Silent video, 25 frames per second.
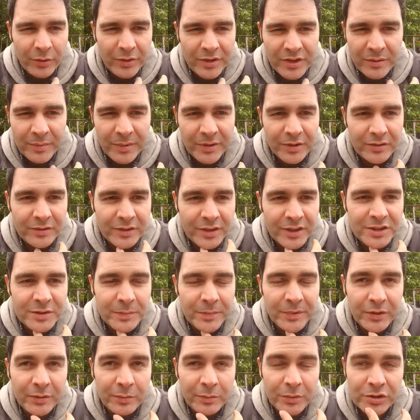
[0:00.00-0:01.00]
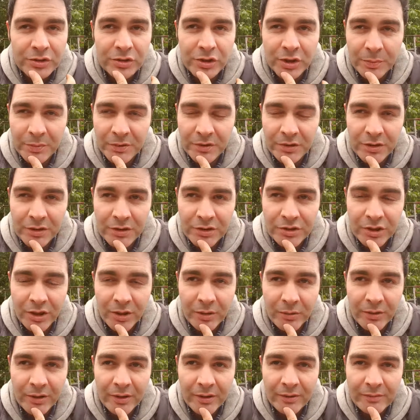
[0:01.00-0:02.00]
you need to build muscle up in your
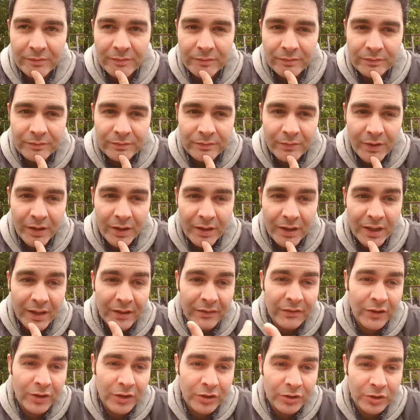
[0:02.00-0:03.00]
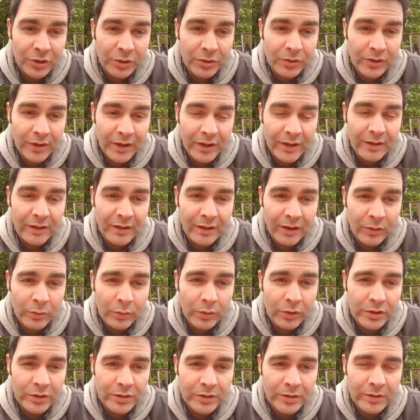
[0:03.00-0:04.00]
shoulder. If I could do that, I
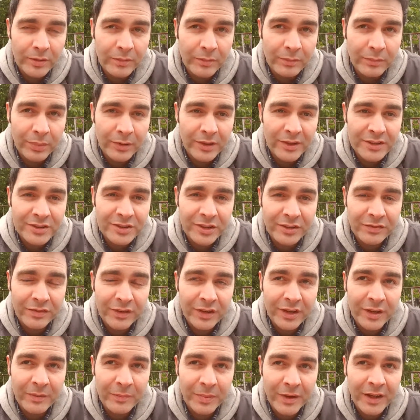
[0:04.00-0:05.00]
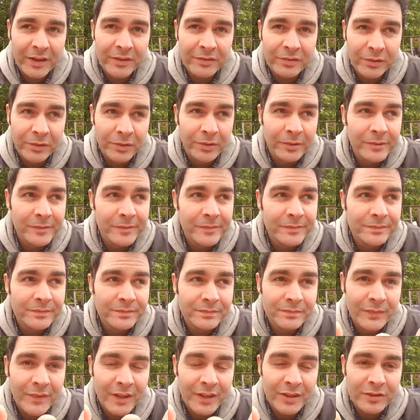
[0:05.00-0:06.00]
would, but it's so fucking painful.
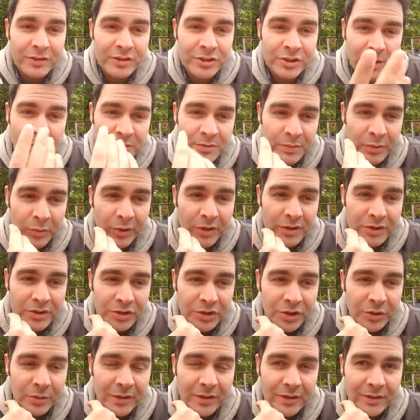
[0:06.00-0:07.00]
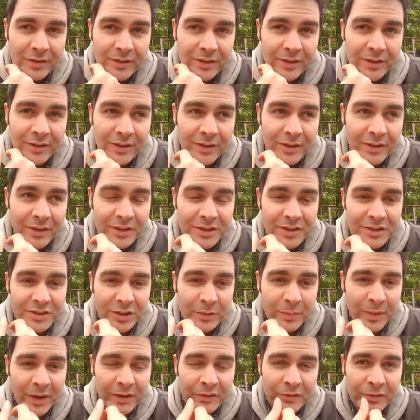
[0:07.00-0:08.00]
It stops me wanting to do it, because it's so
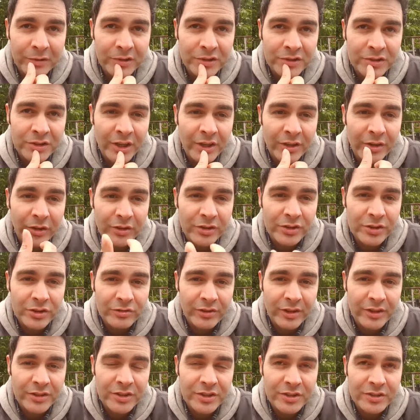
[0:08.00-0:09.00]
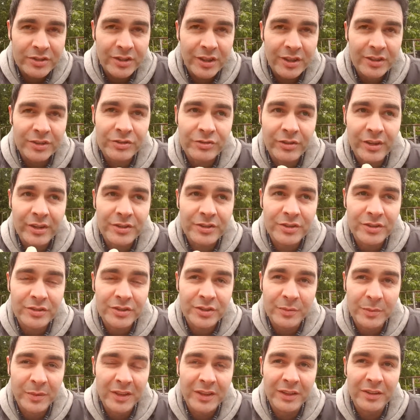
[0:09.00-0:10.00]
painful. It's not a nice stretch, it's not a stretch
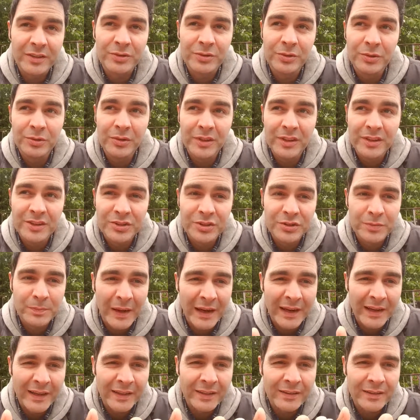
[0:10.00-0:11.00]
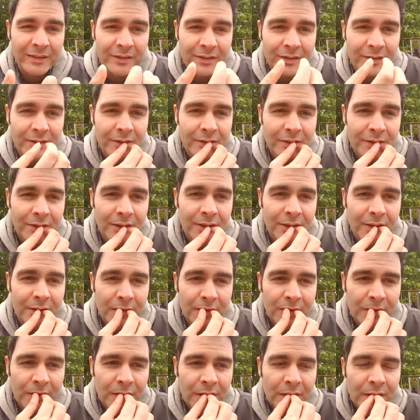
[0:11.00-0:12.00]
to me at all, it's just pain.
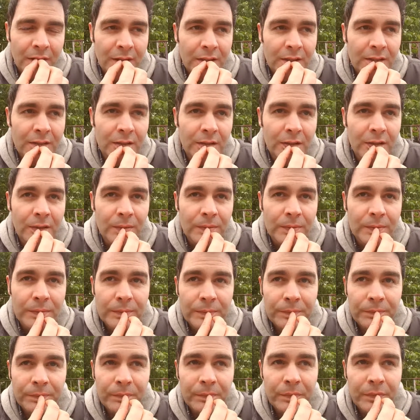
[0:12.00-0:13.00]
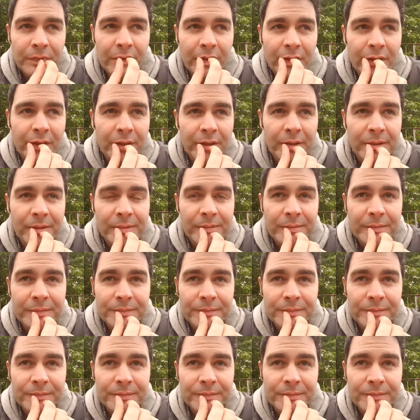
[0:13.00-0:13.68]
So, yeah.